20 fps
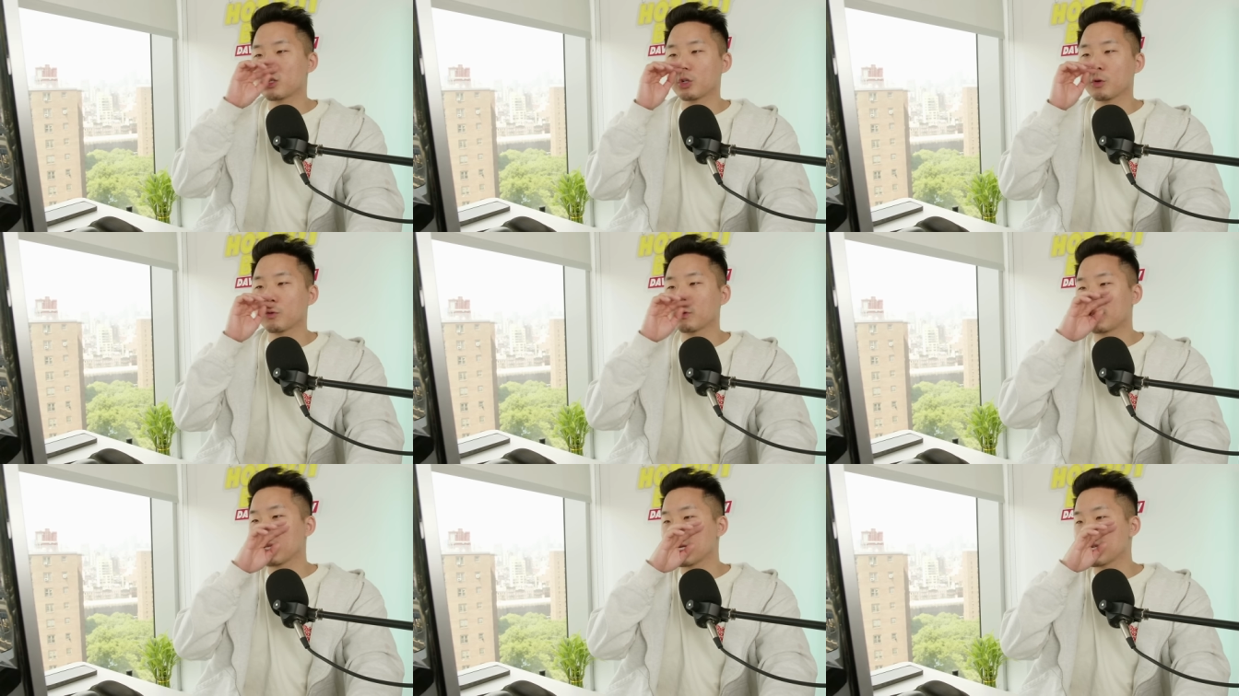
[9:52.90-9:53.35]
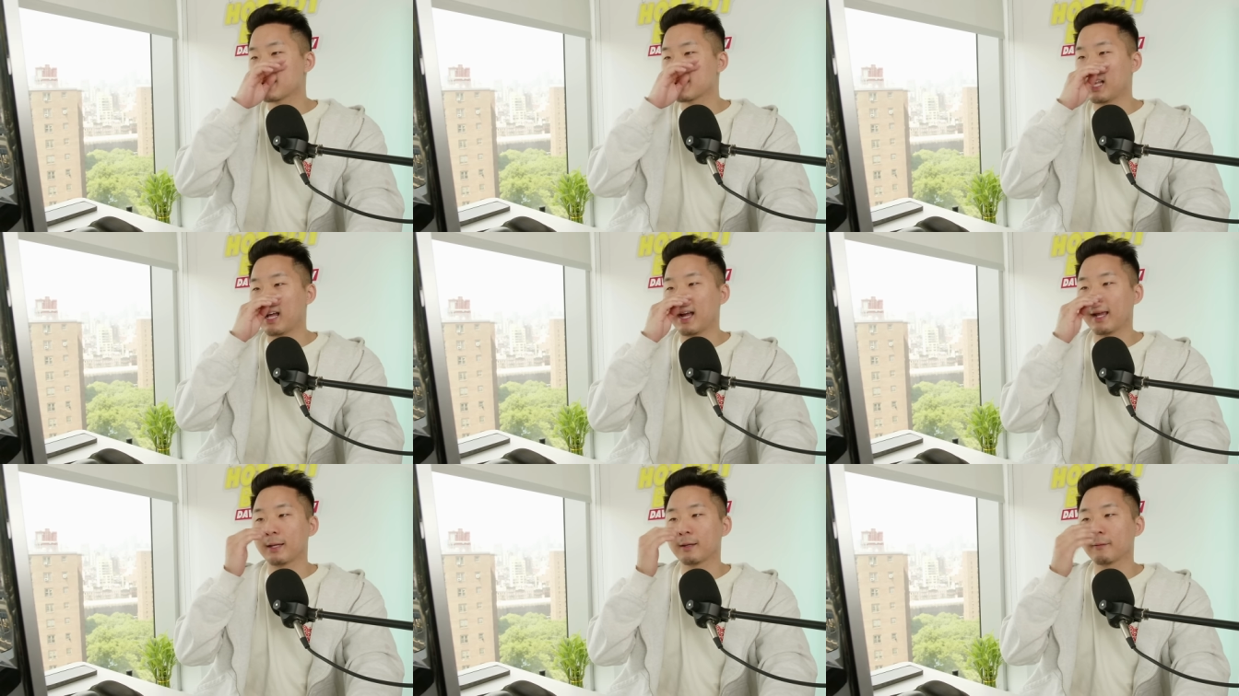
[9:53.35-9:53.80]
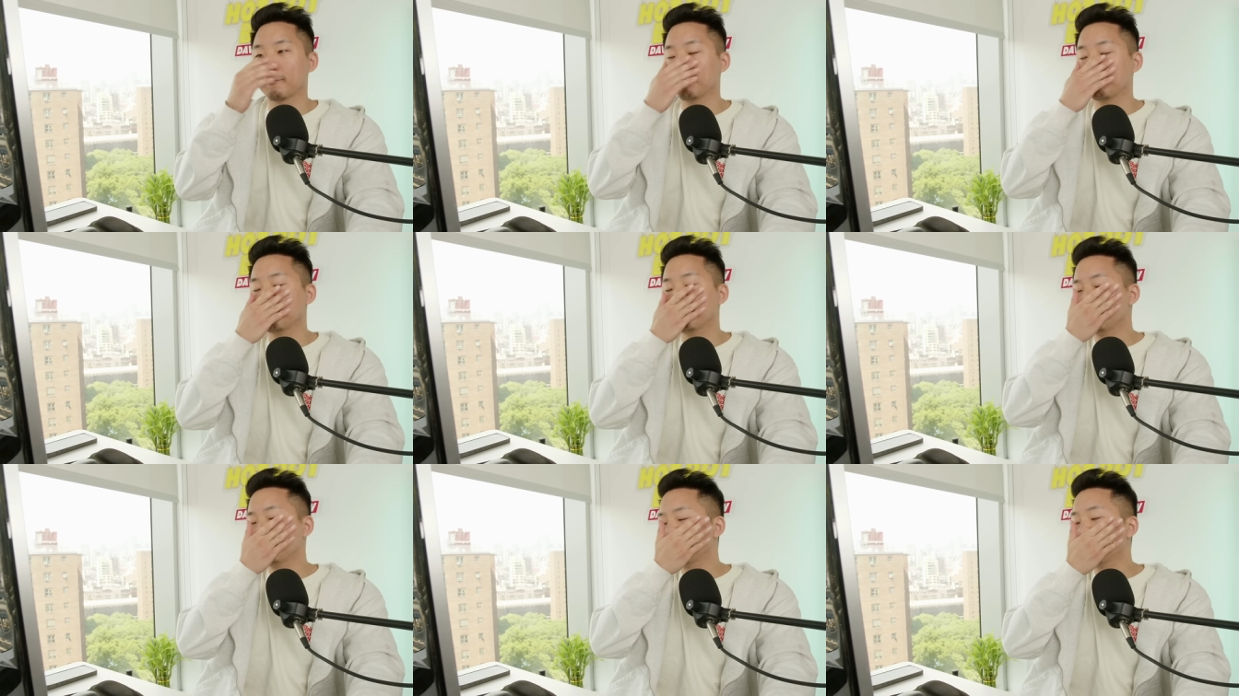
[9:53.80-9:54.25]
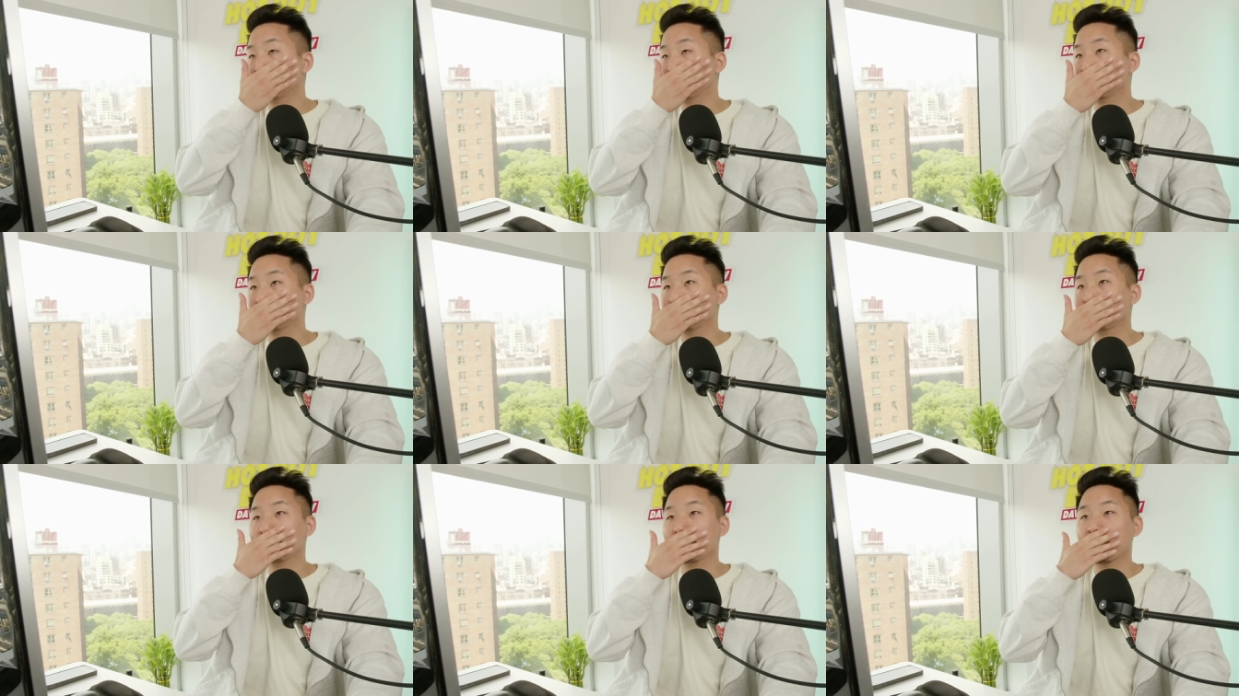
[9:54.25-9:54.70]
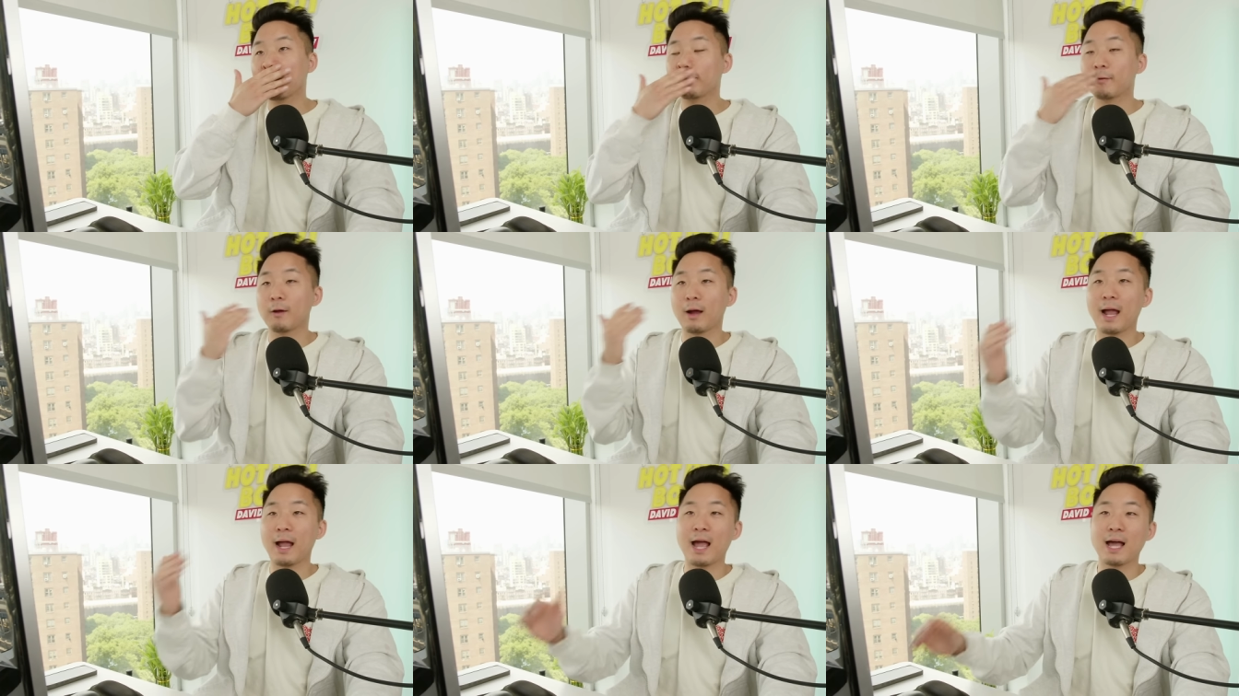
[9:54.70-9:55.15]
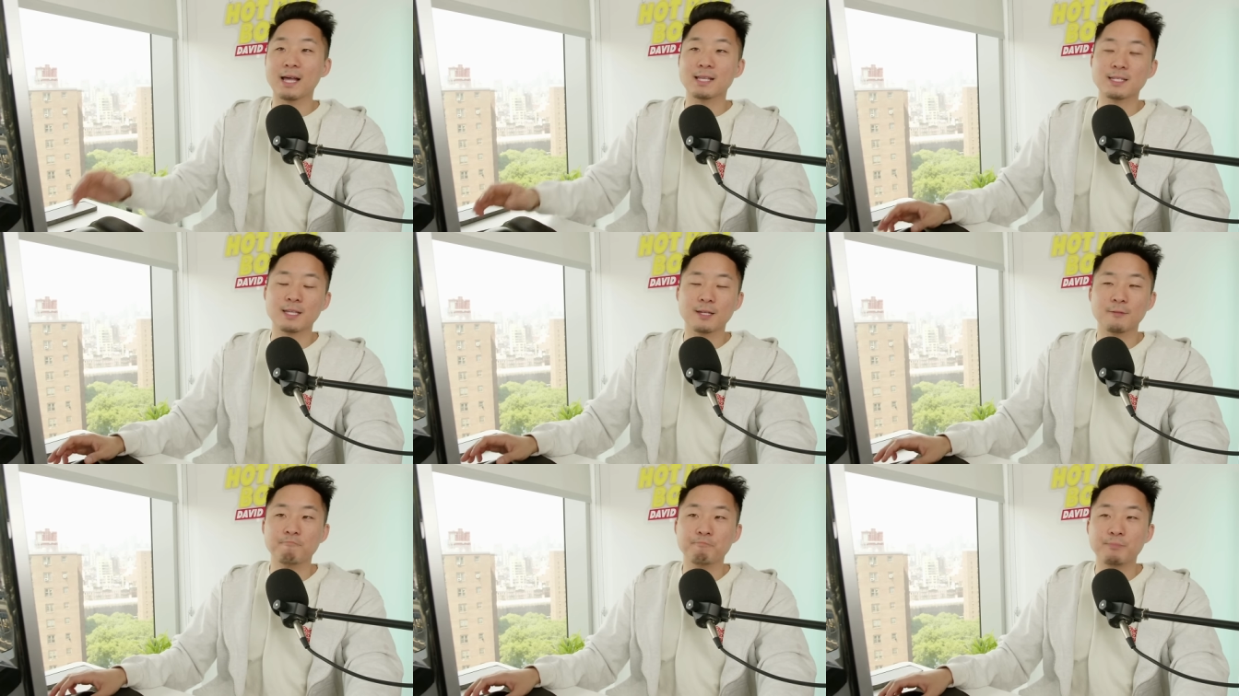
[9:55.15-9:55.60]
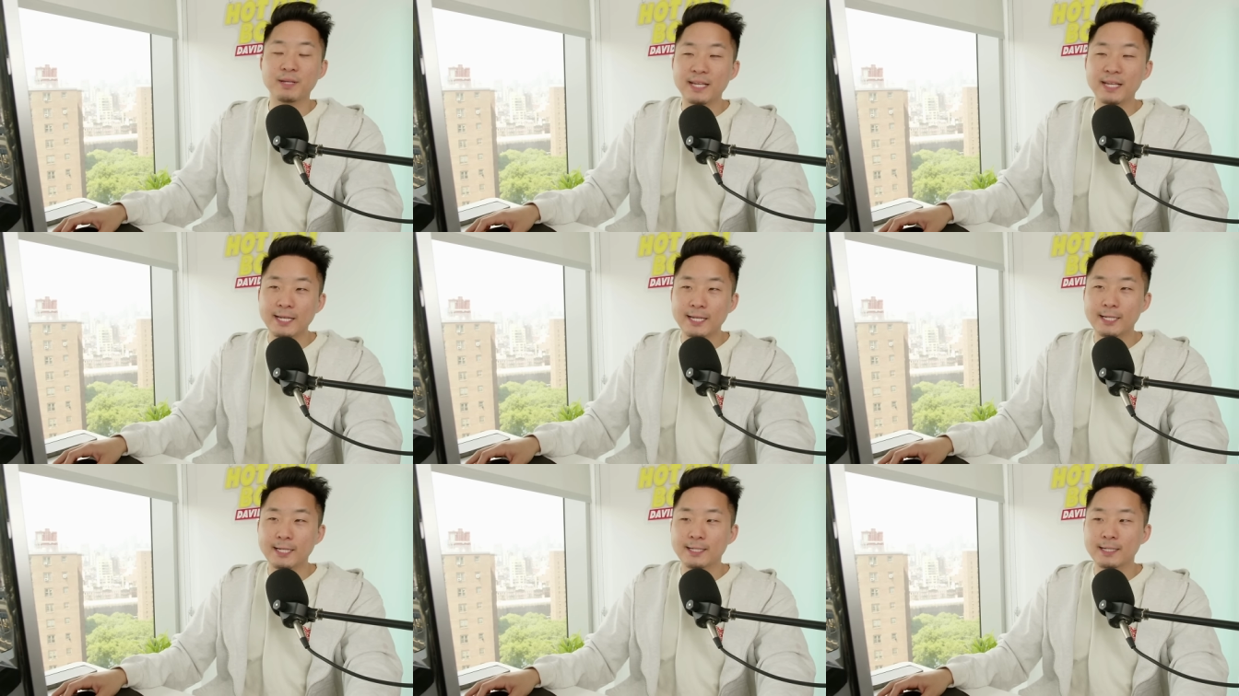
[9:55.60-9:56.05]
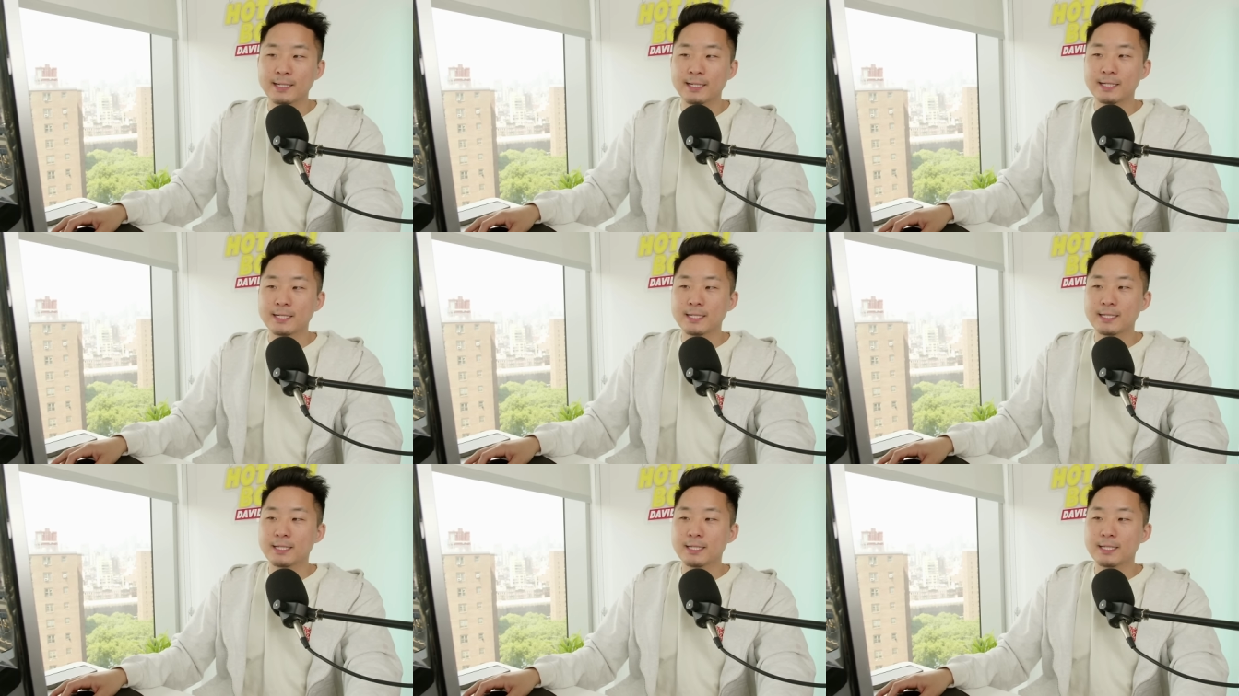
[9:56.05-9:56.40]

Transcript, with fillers: truth is, like, there hasn't been,